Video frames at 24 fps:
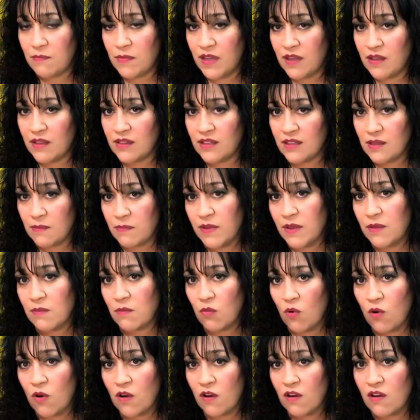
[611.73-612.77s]
but a little bit
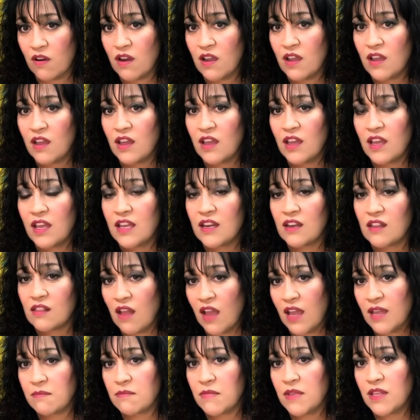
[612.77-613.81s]
more in
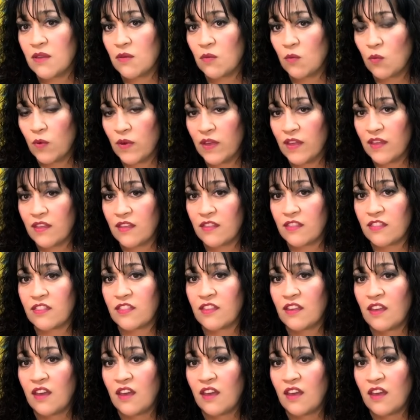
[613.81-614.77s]
alignment with